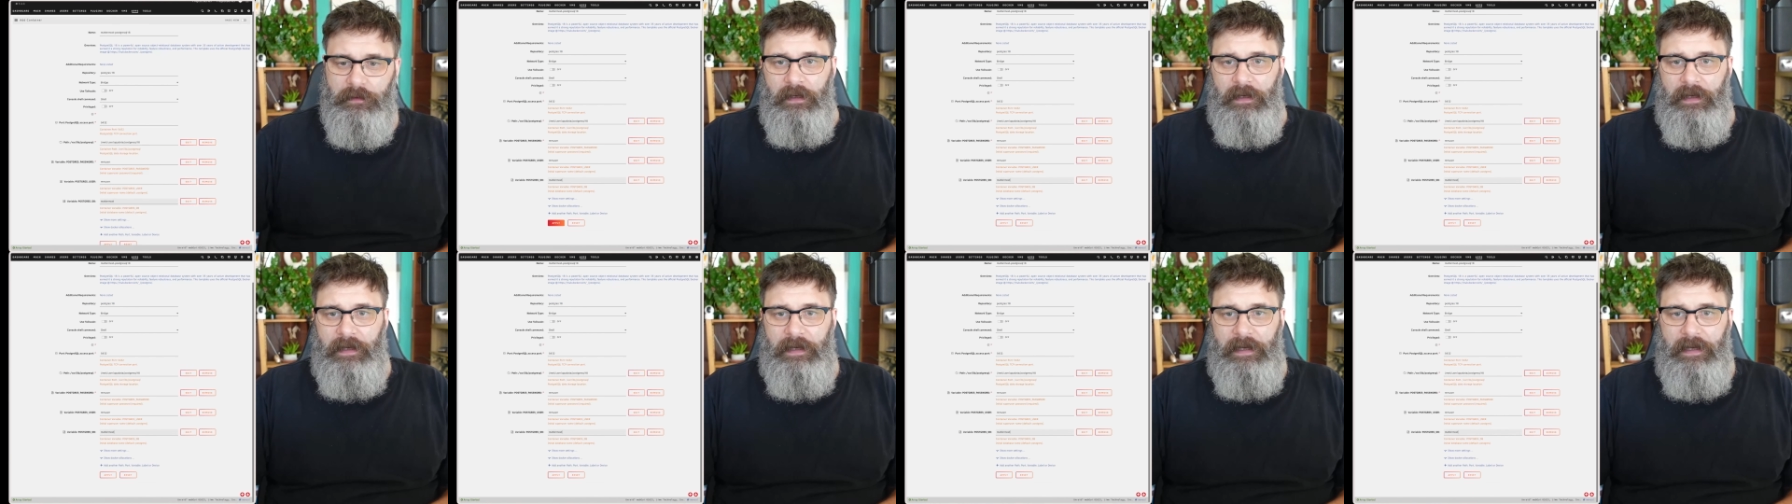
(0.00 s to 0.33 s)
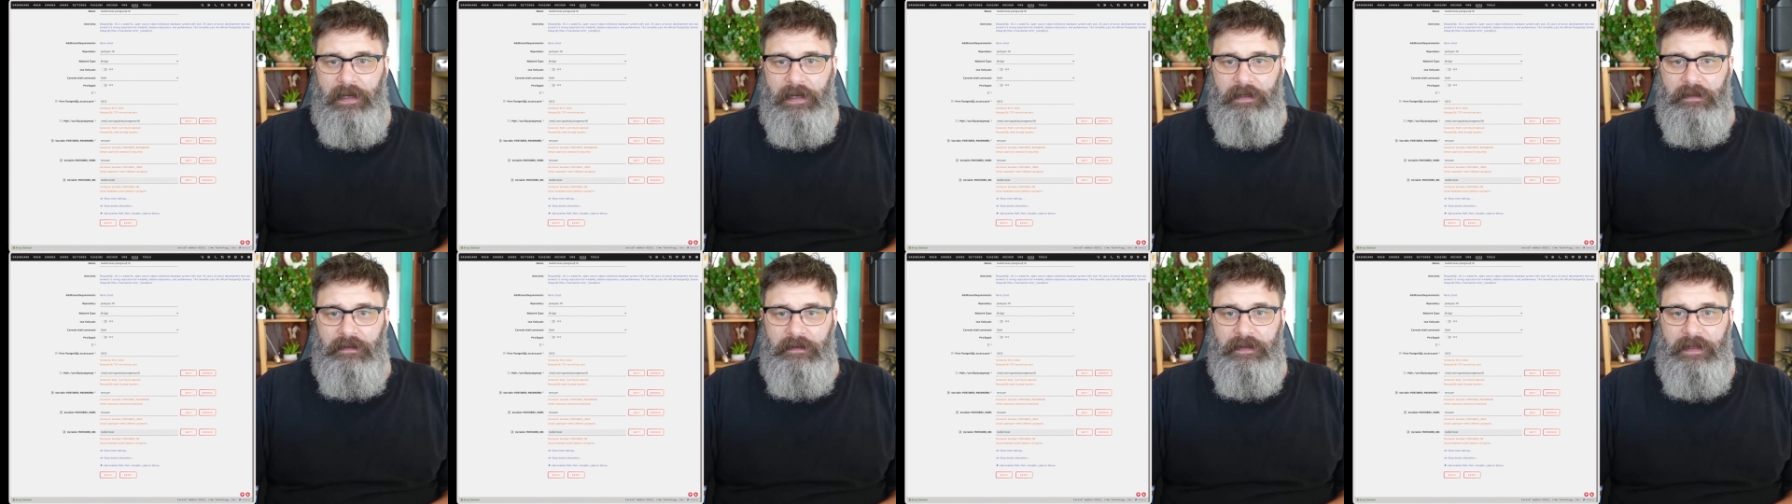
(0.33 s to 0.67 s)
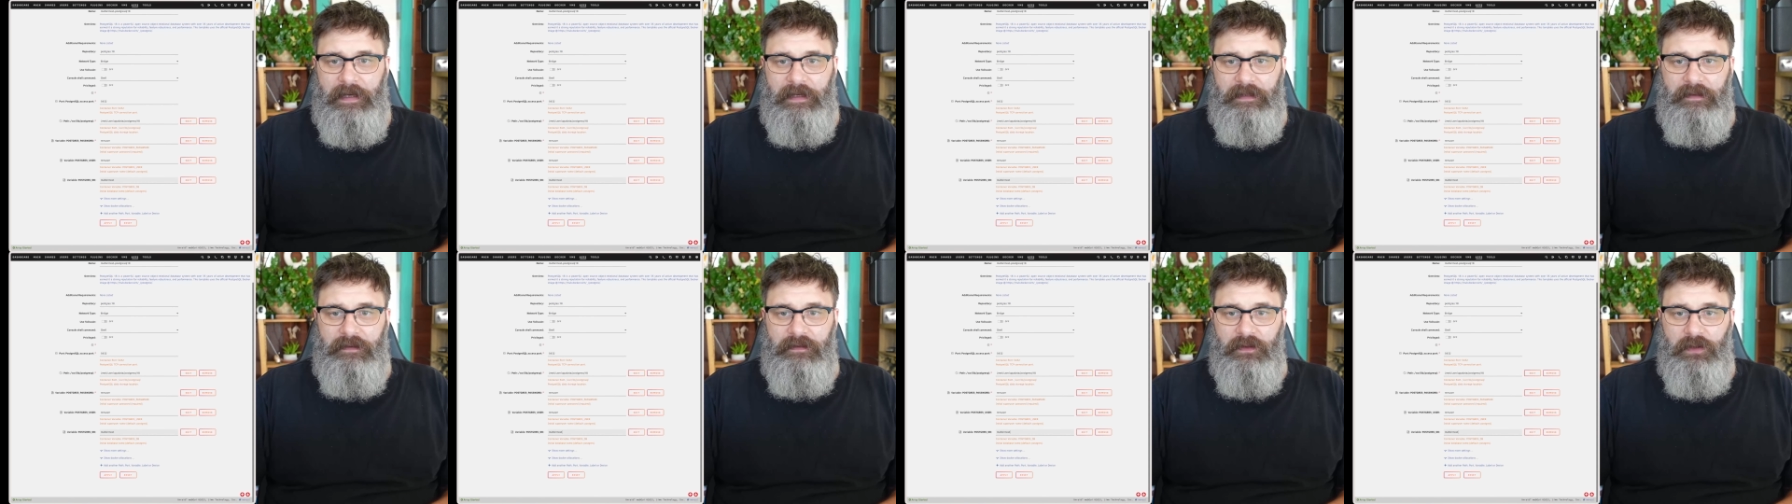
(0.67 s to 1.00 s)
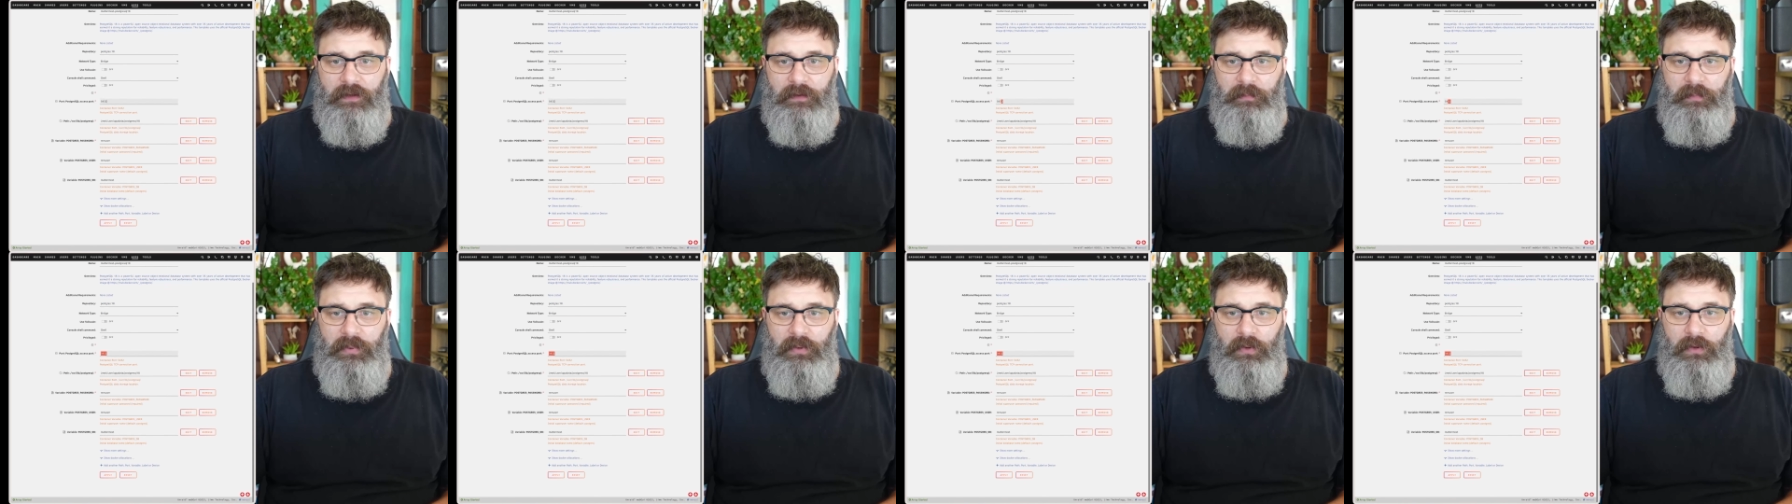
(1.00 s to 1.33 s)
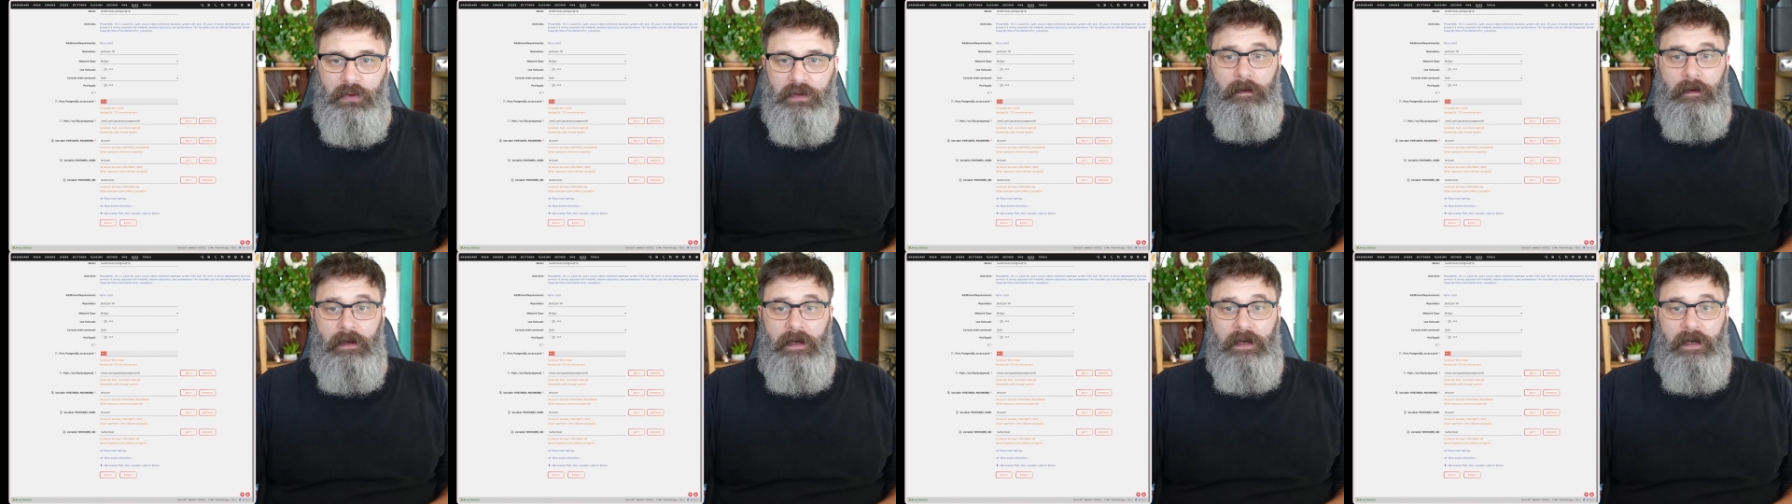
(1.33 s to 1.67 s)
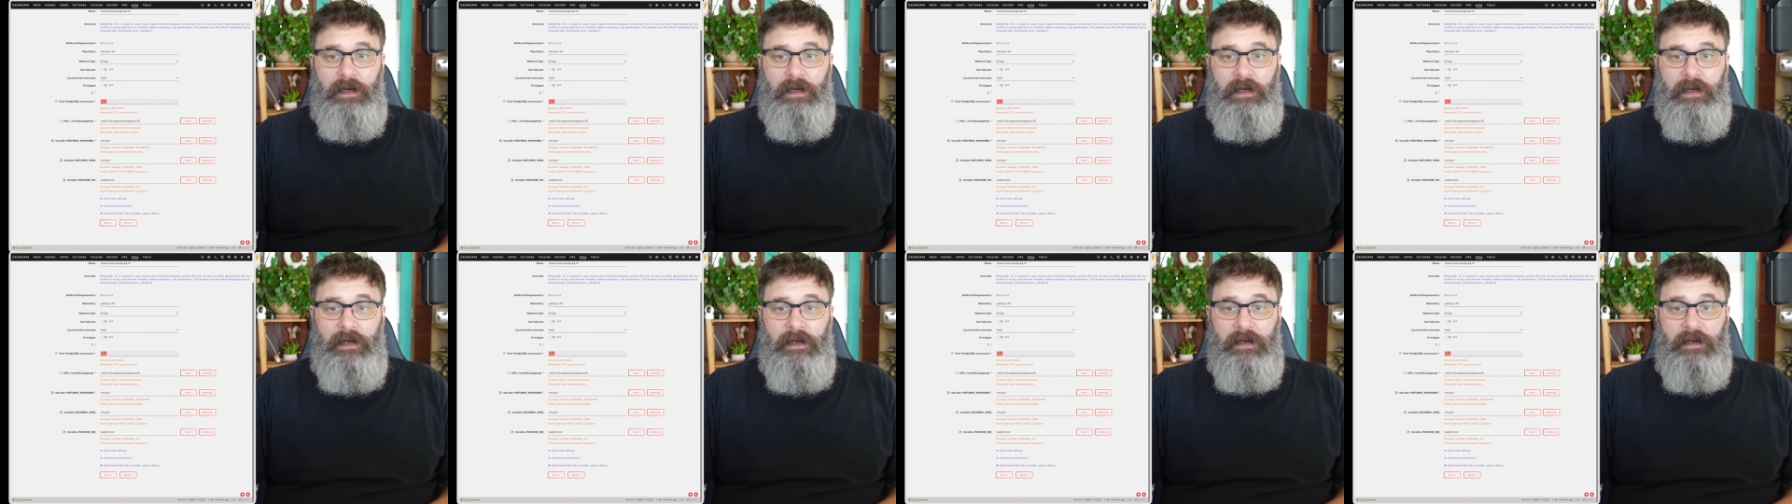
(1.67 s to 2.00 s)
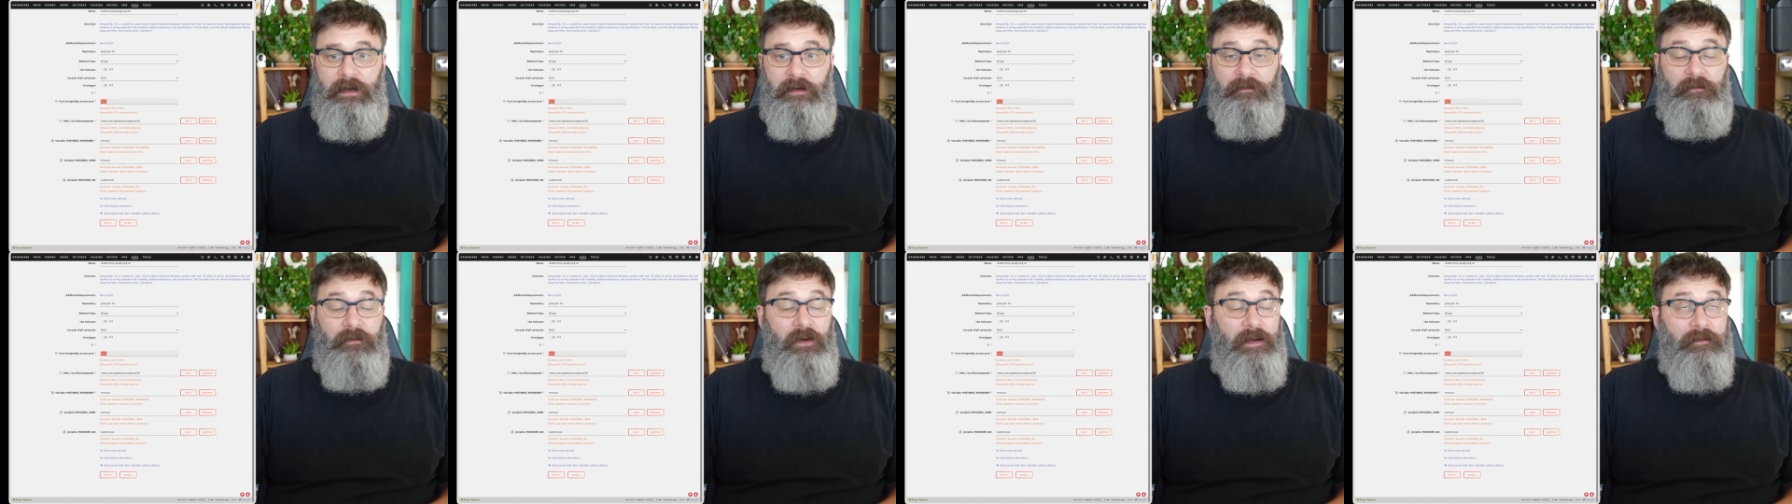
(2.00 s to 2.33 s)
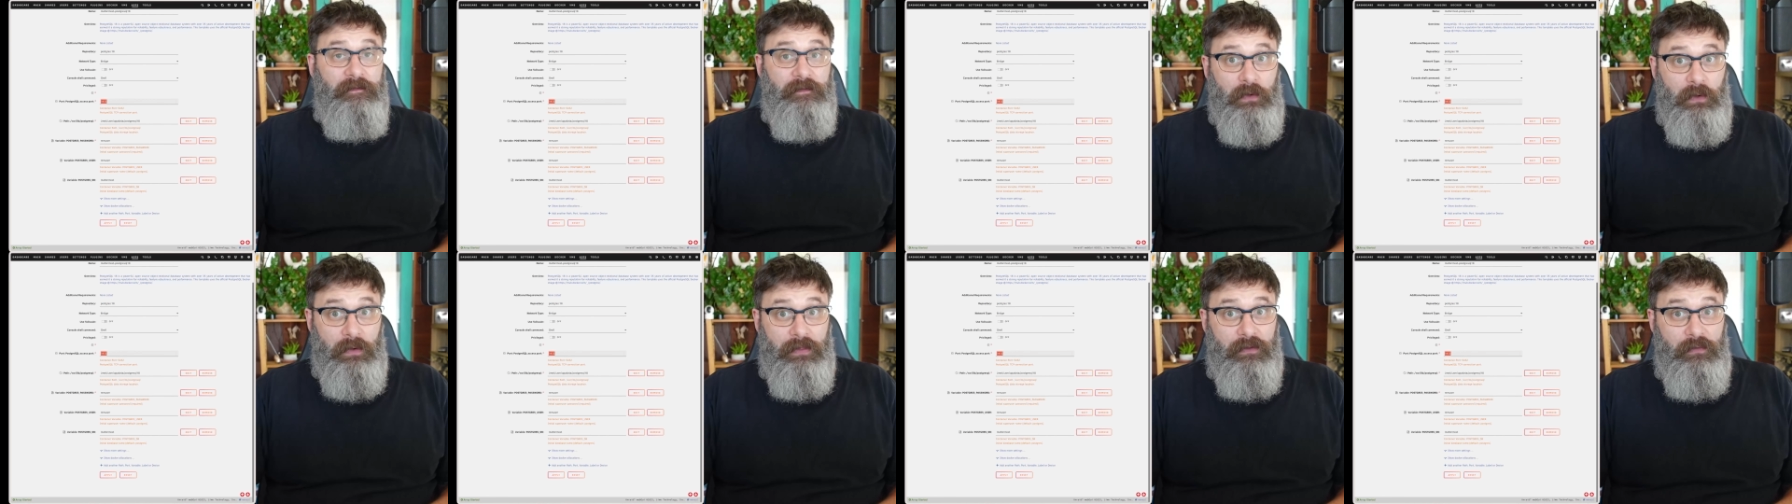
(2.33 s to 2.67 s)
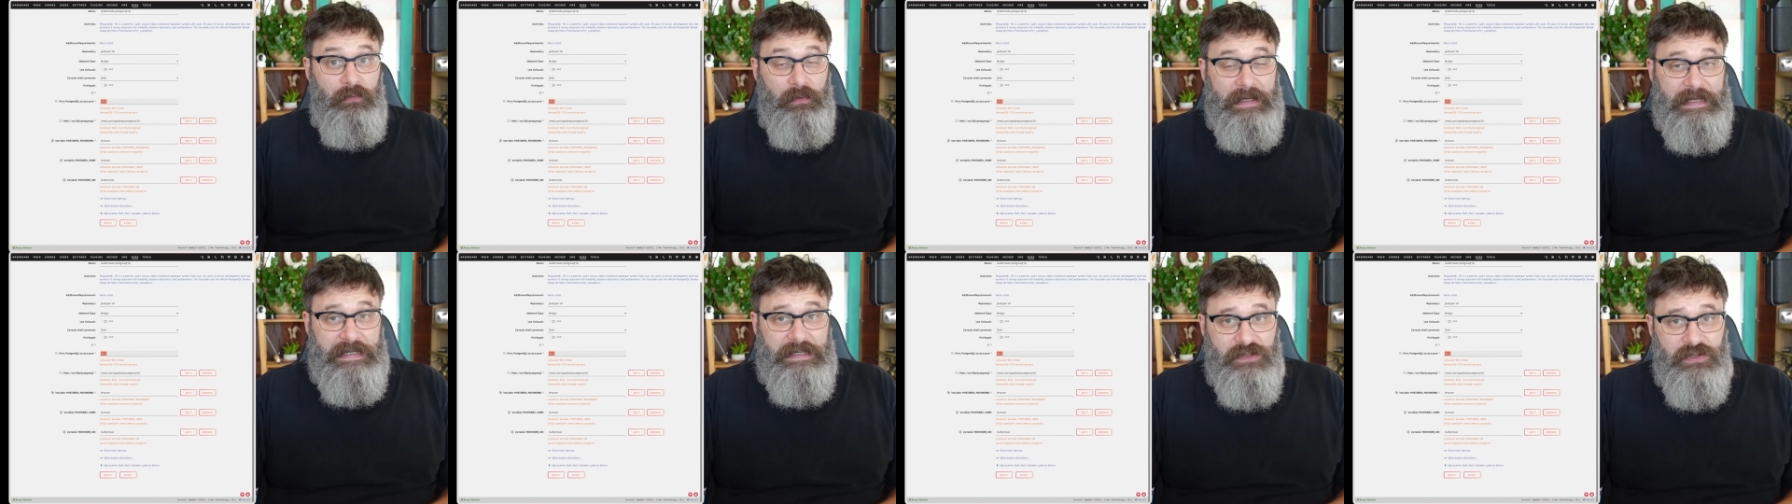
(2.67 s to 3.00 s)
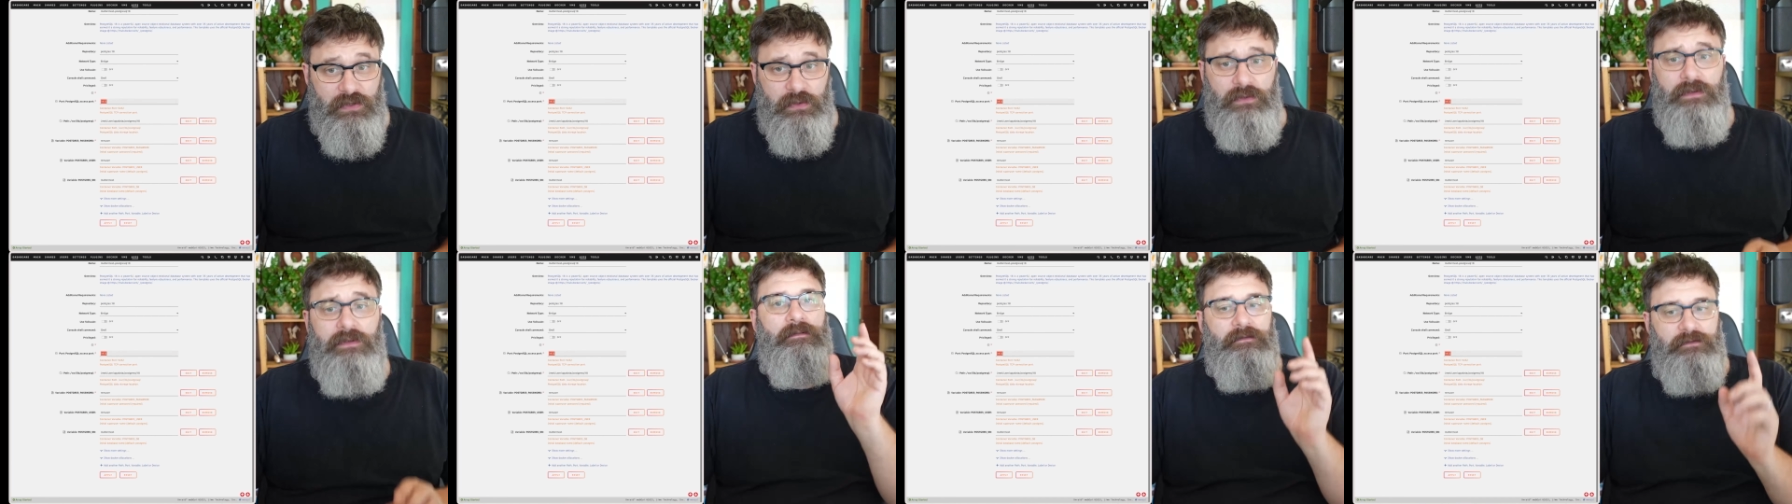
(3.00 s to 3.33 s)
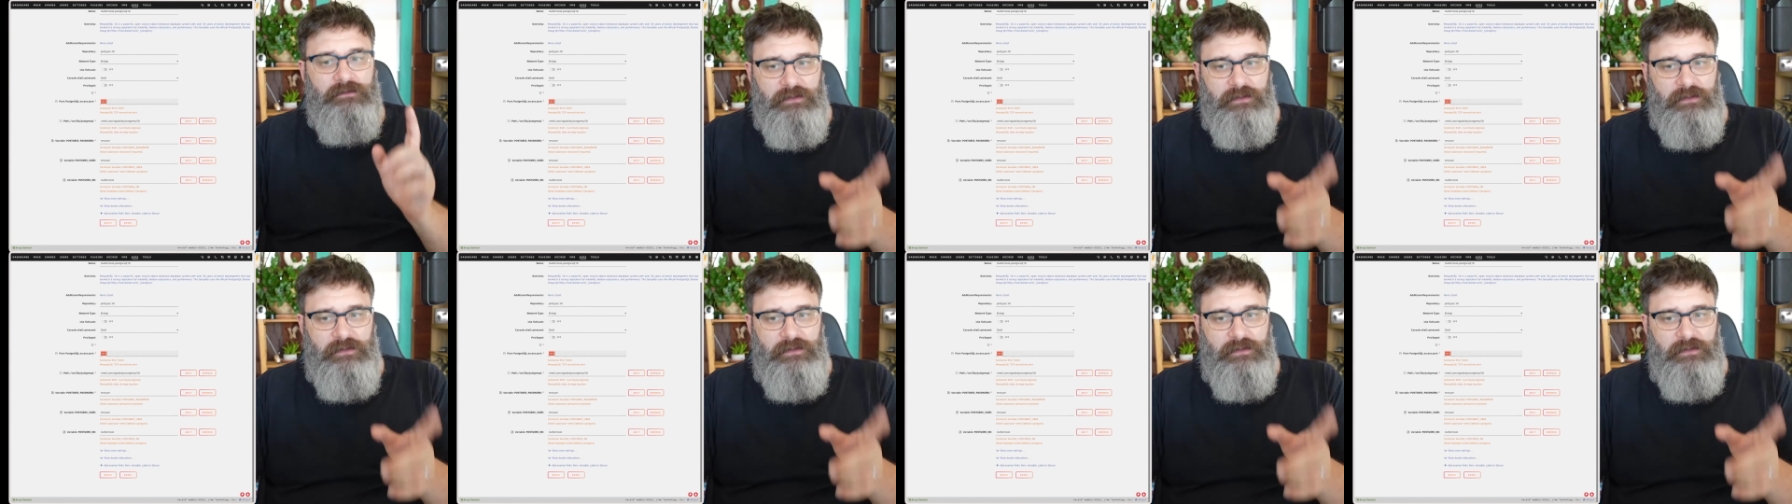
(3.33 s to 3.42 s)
and that is on port 5432.